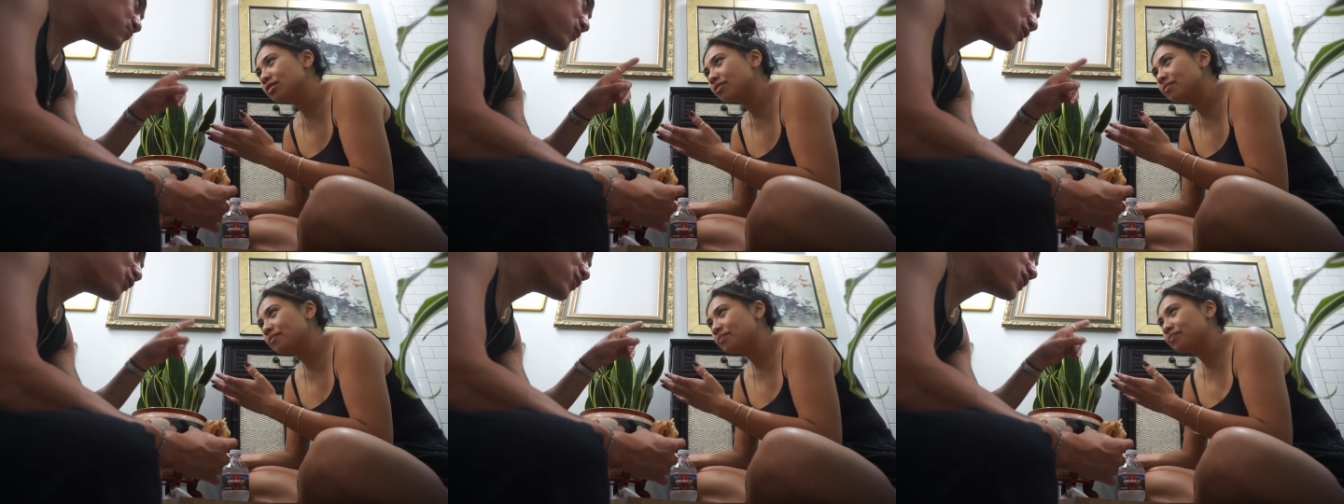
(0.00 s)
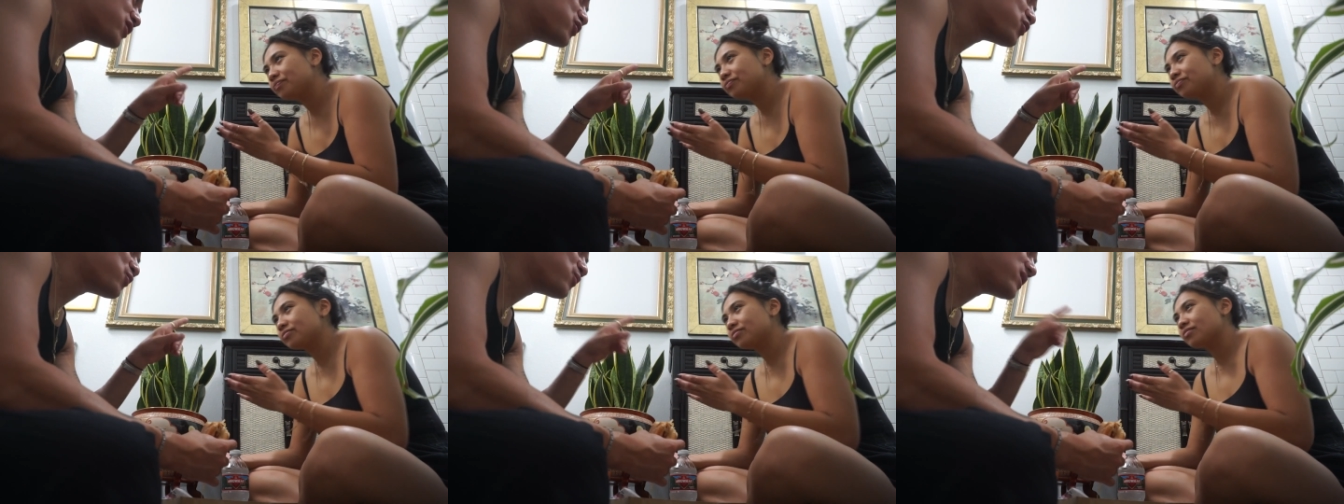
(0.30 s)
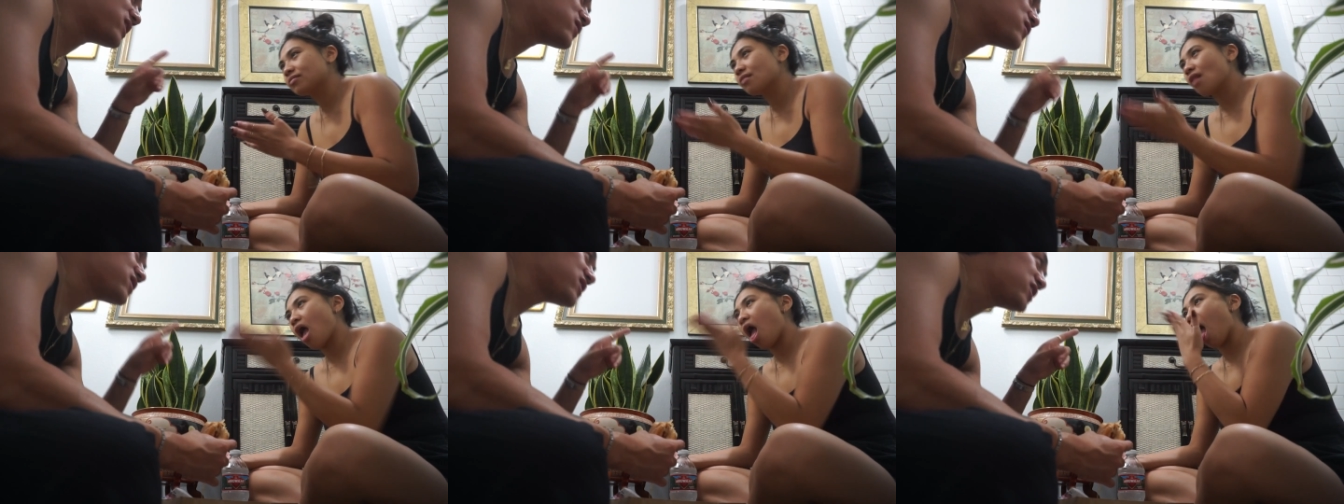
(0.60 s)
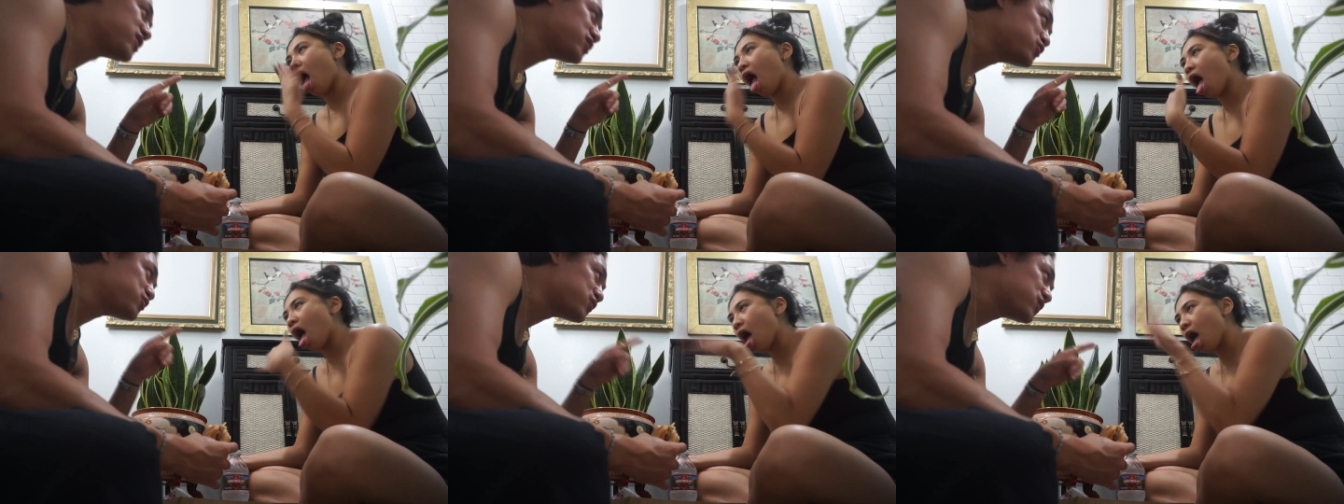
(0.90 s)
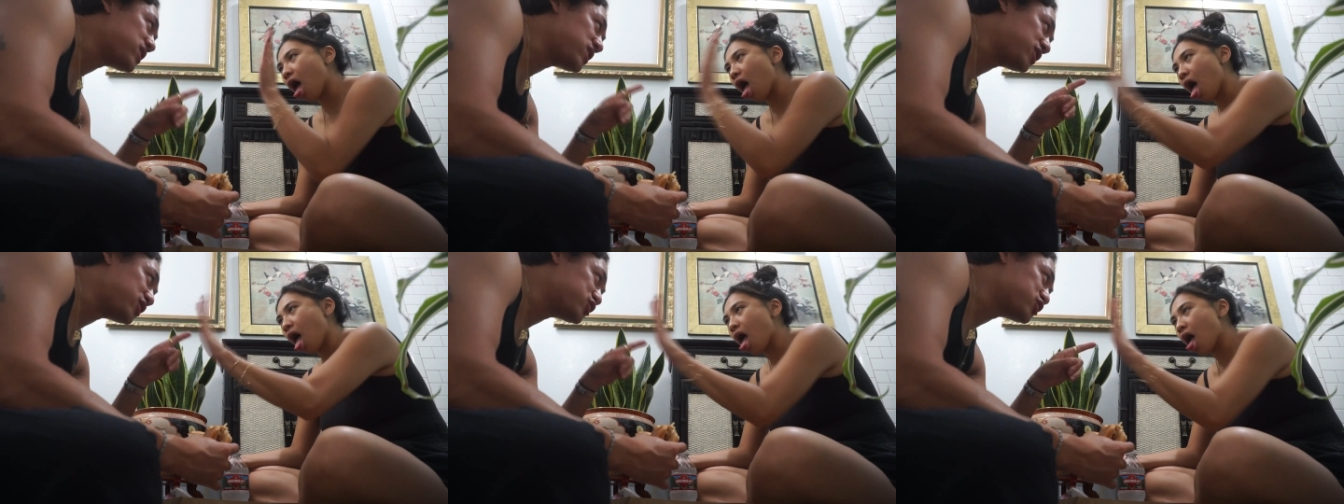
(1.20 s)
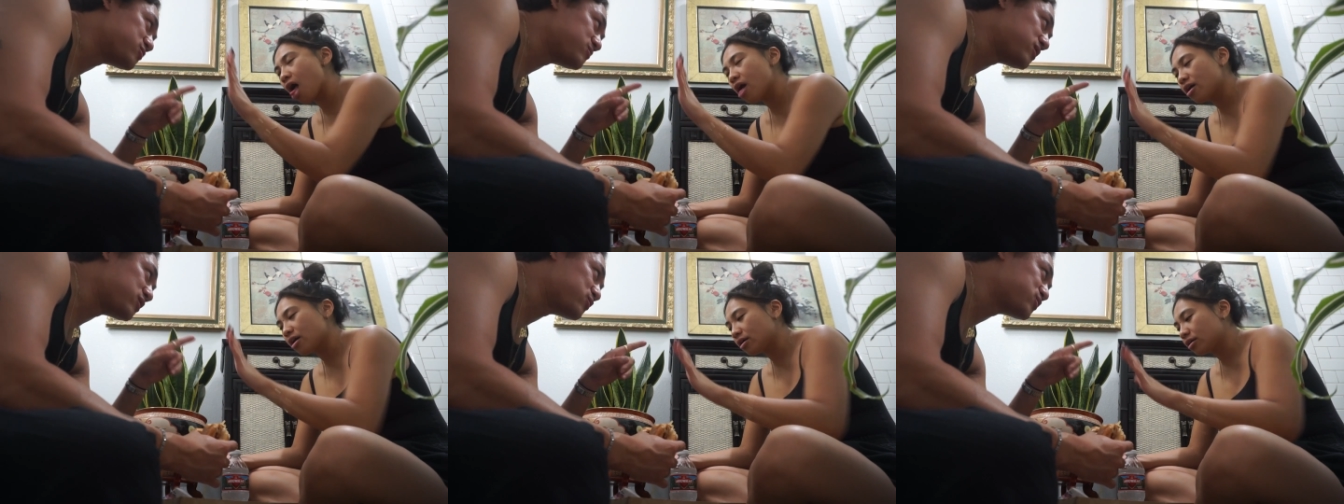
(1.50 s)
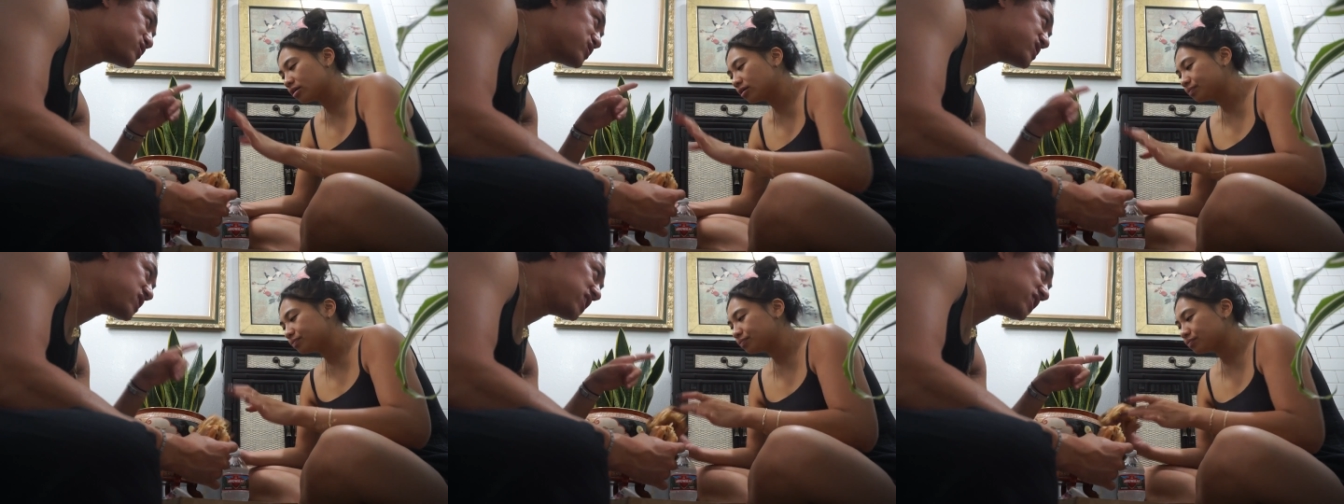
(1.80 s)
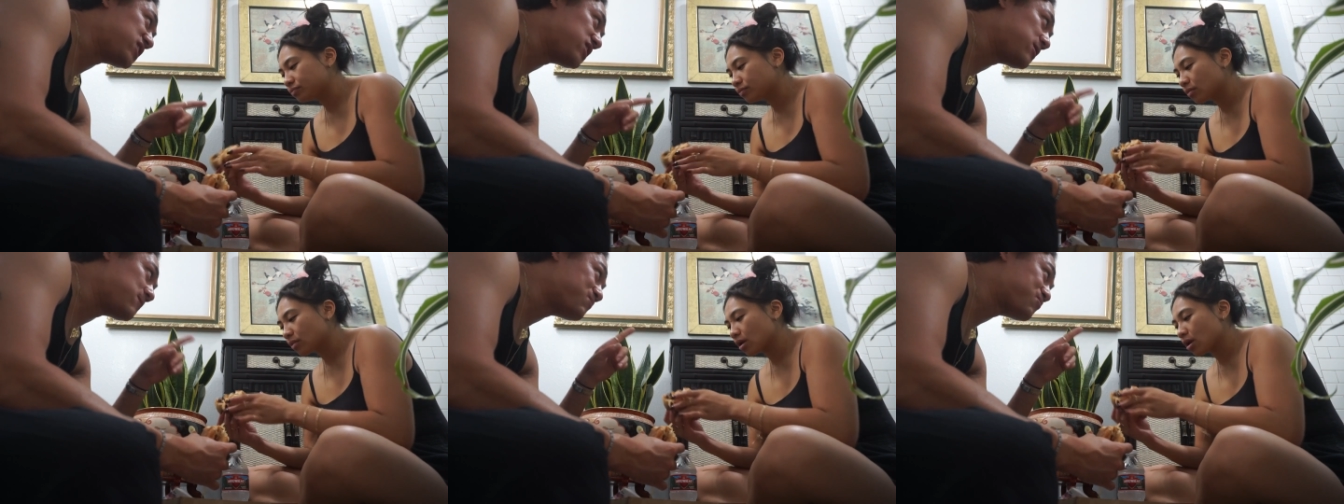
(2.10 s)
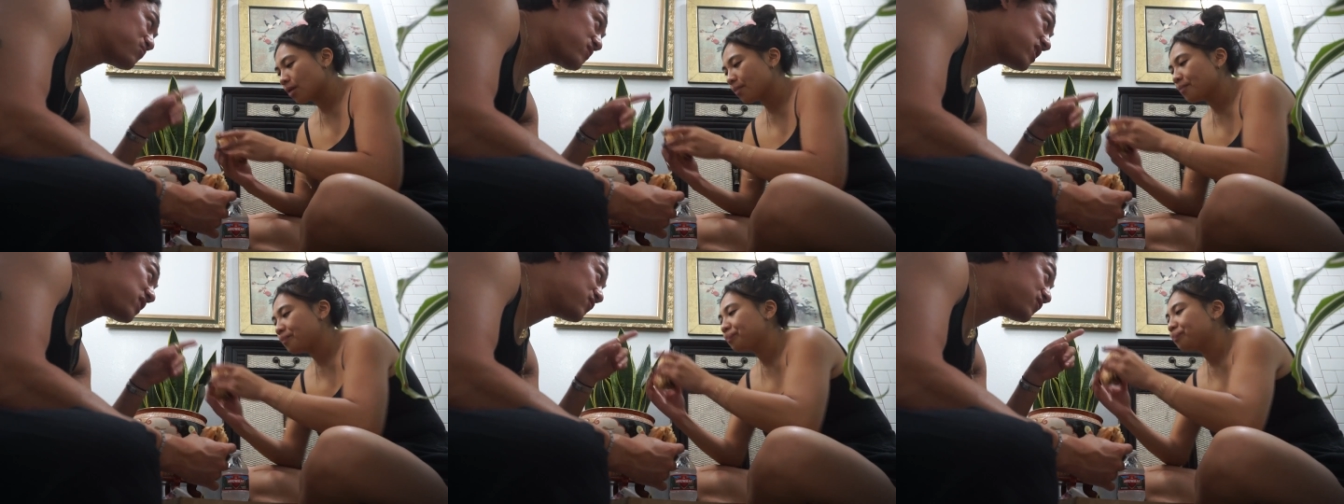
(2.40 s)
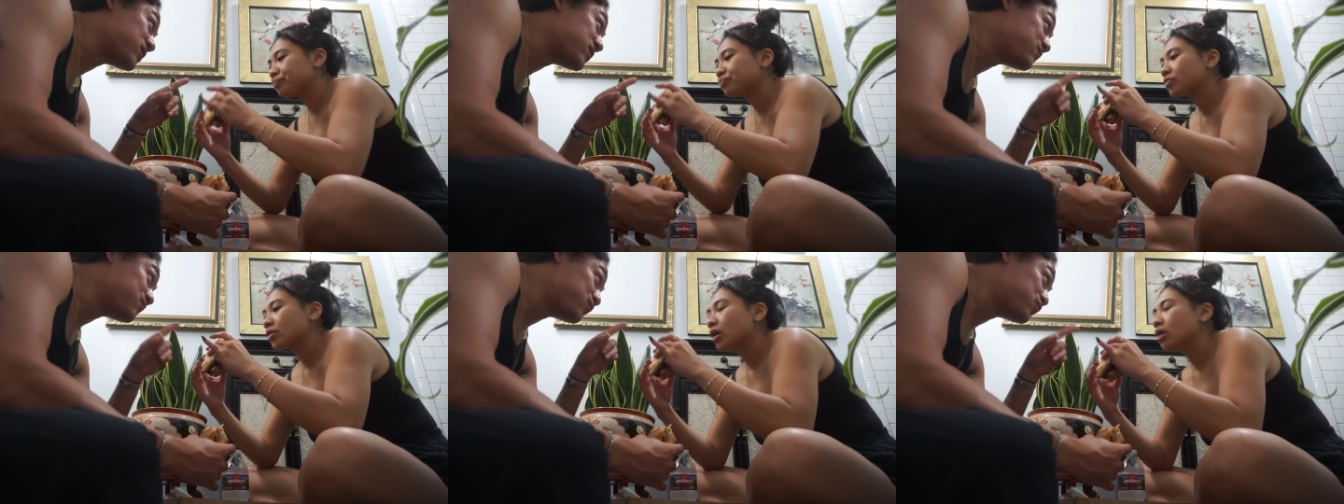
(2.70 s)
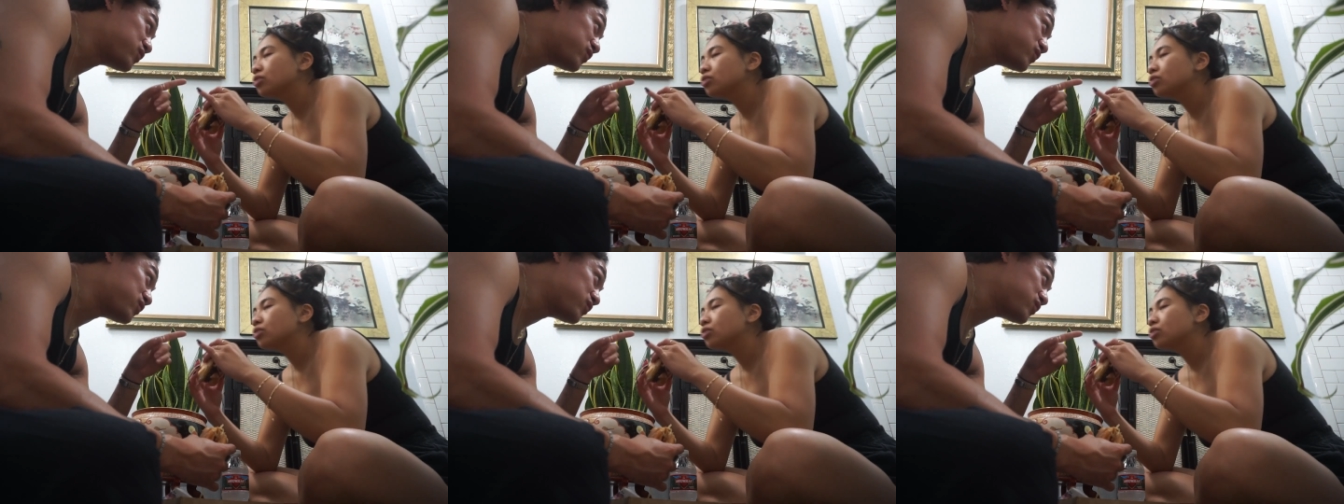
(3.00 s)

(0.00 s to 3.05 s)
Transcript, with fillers: Okay, the way that I knew the Asian man was gay and, and the,